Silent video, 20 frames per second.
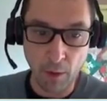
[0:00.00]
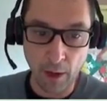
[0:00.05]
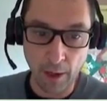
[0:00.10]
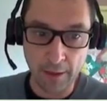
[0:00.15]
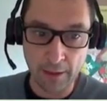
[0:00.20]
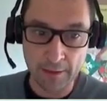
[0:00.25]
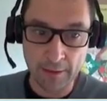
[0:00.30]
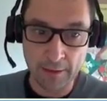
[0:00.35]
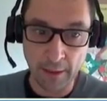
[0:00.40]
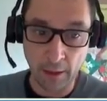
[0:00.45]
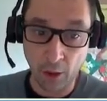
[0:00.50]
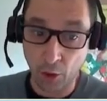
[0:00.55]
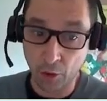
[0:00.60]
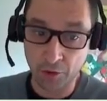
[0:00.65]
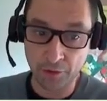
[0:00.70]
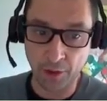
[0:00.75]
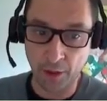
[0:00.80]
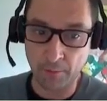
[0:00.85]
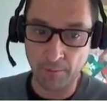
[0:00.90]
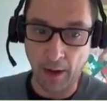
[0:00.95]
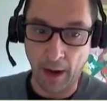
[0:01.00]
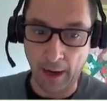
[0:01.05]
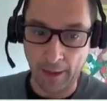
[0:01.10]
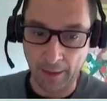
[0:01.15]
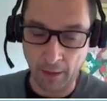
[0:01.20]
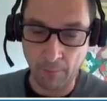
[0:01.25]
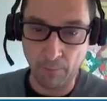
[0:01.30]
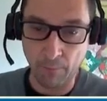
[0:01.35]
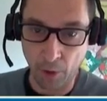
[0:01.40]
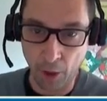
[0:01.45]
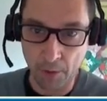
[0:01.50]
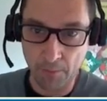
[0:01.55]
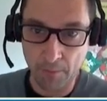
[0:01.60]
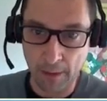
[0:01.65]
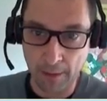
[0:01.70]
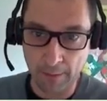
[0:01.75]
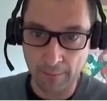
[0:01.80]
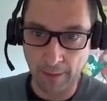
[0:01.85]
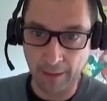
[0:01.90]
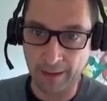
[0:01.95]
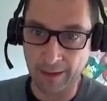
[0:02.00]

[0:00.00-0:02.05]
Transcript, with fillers: One is the long-term unemployment,